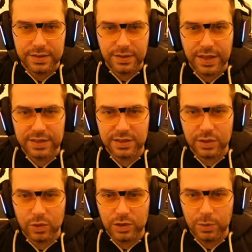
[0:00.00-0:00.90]
That's the
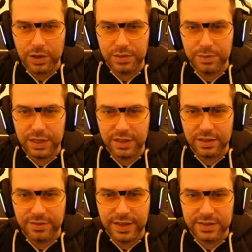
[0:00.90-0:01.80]
only one being
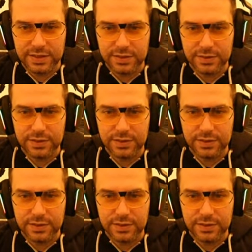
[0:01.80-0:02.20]
defensive.